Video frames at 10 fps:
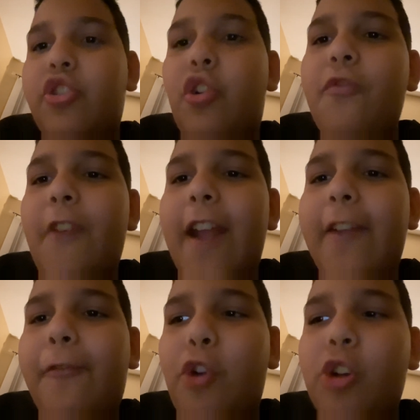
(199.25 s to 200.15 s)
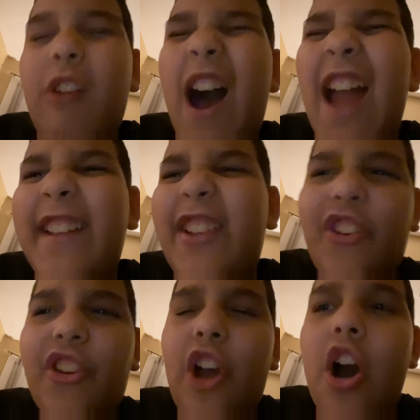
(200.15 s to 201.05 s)
don't thank for
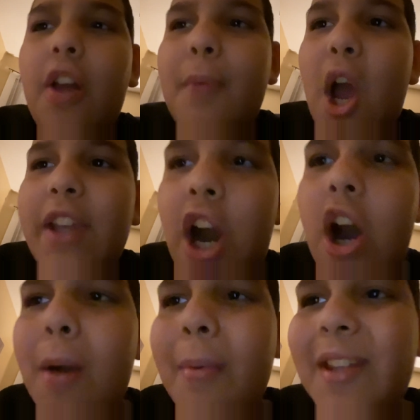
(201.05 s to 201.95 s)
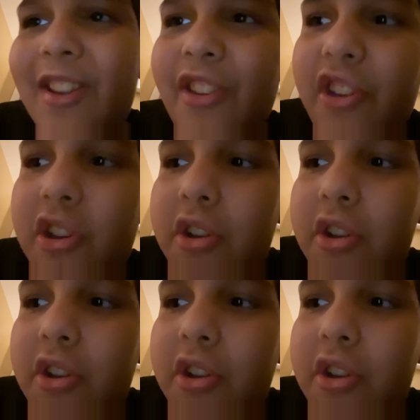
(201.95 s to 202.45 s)
likes on my comment.